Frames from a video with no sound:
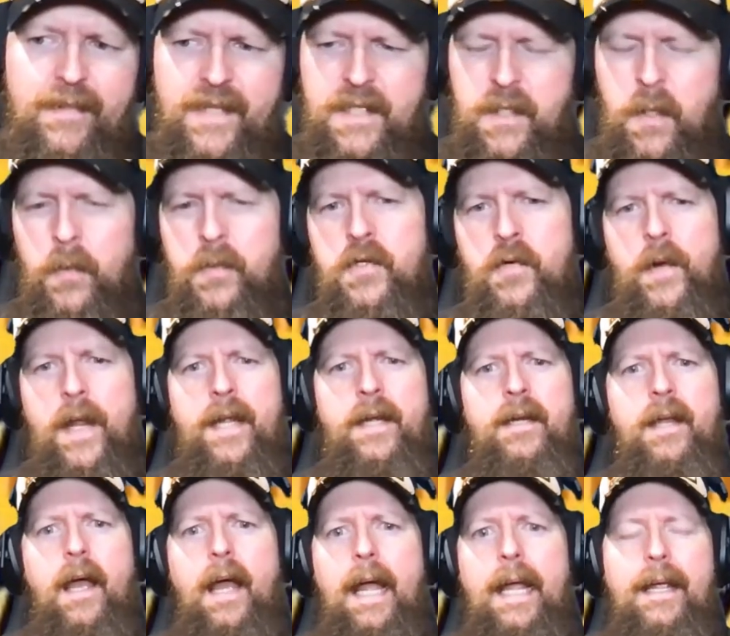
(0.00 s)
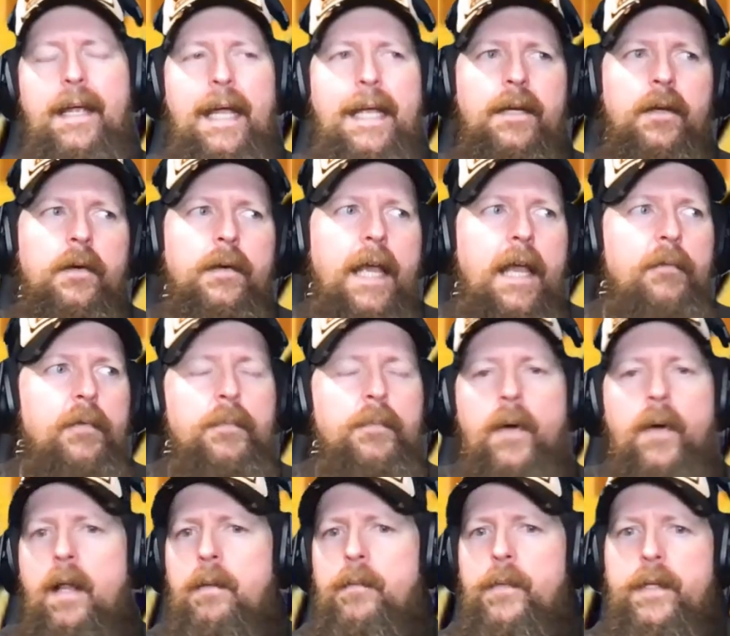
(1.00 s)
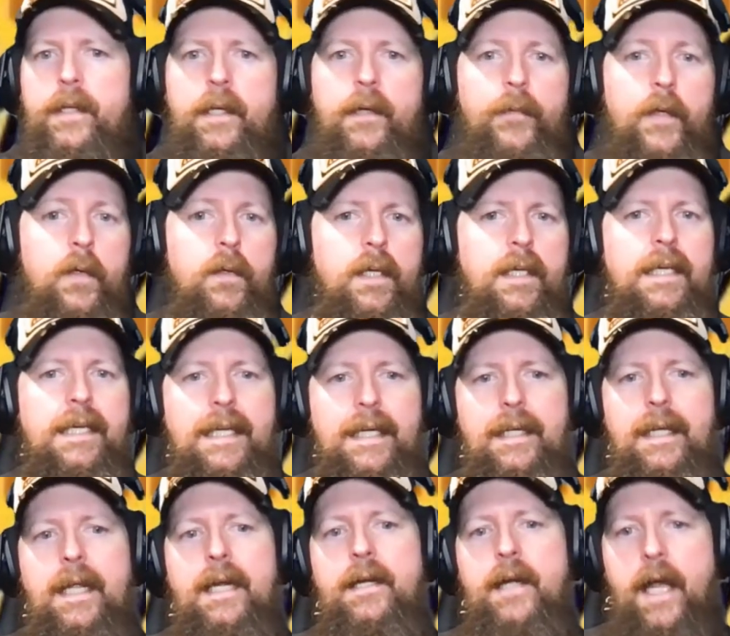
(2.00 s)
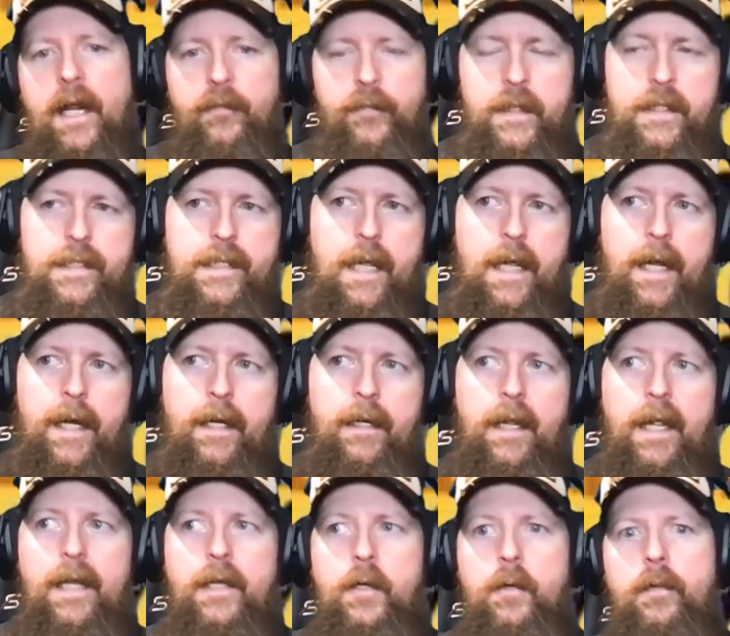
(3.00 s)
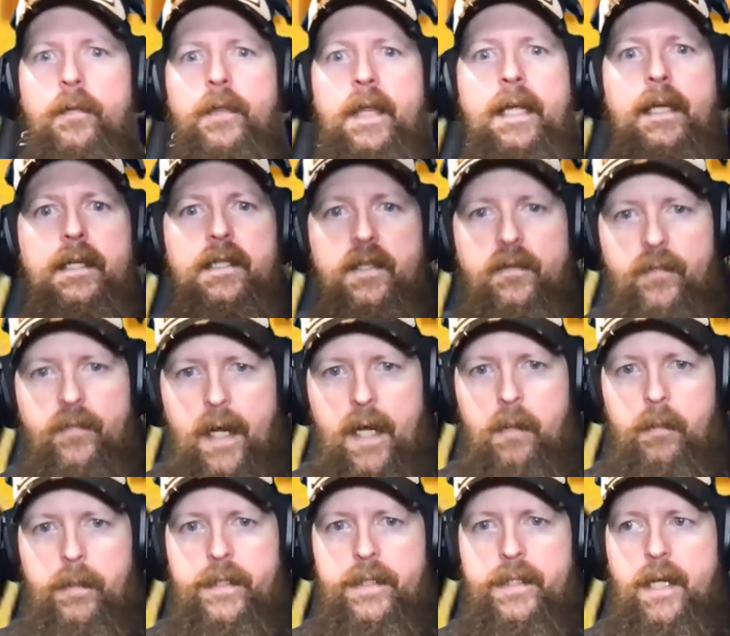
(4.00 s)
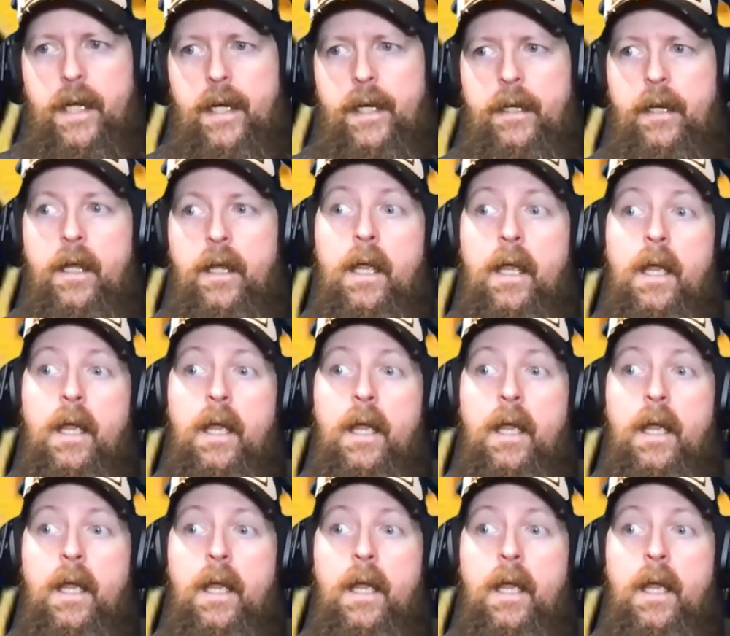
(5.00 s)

this whole trend, I, I don't have a problem with it. If you can get a knife design and you think it's a viable design,